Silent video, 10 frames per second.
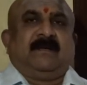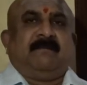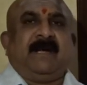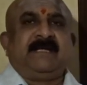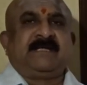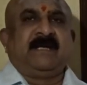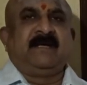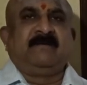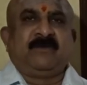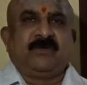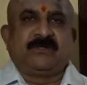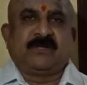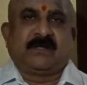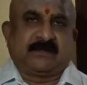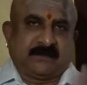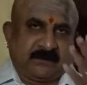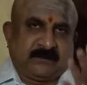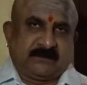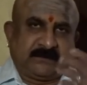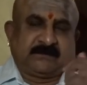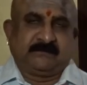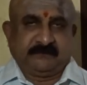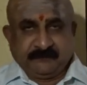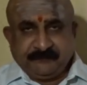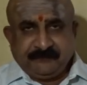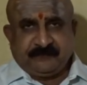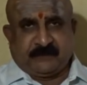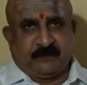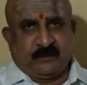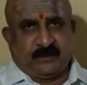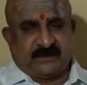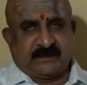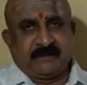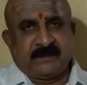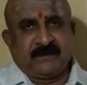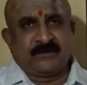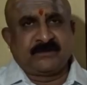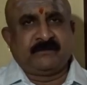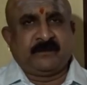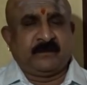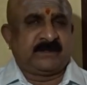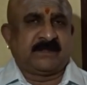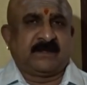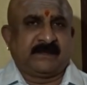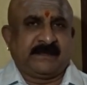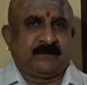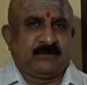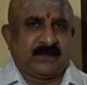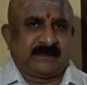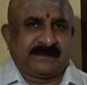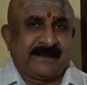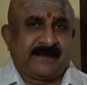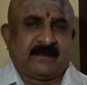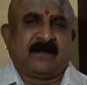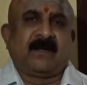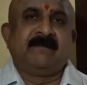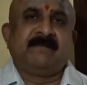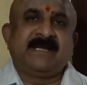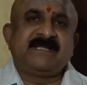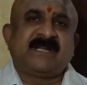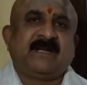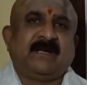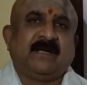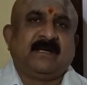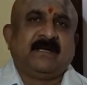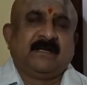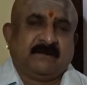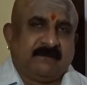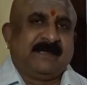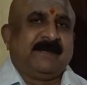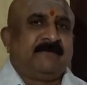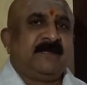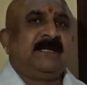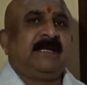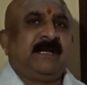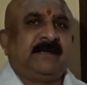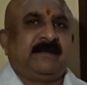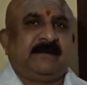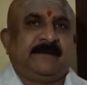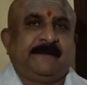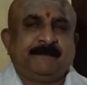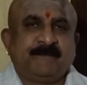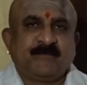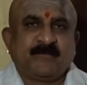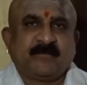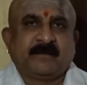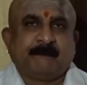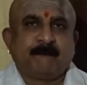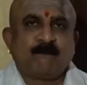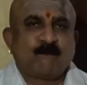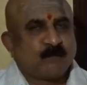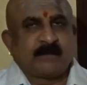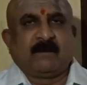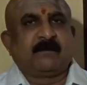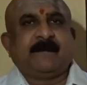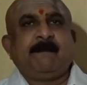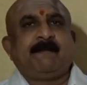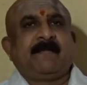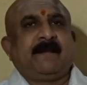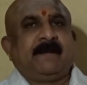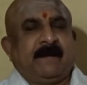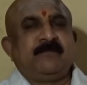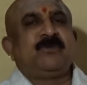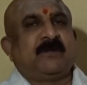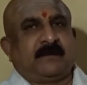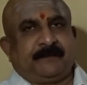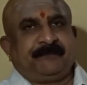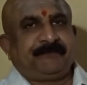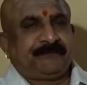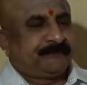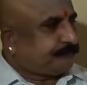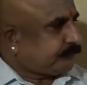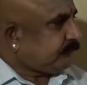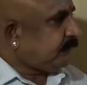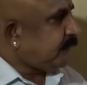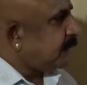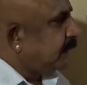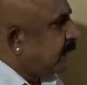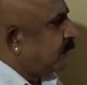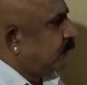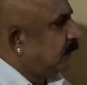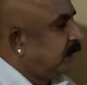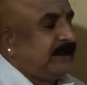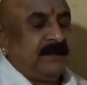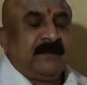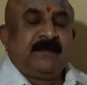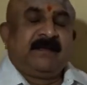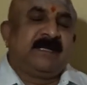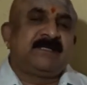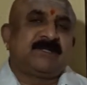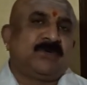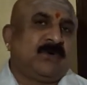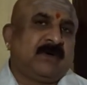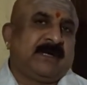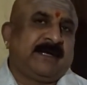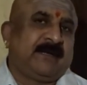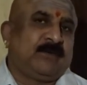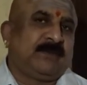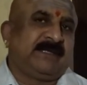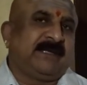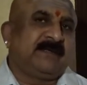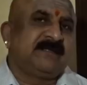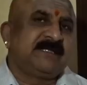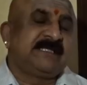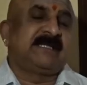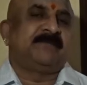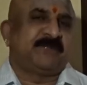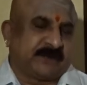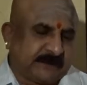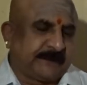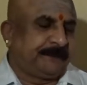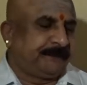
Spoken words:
my channel viewers, or viewers, 70,000 viewers are there who are there on my channel, will definitely like it. Okay, I'm sure. Now, let's go ahead with the subject.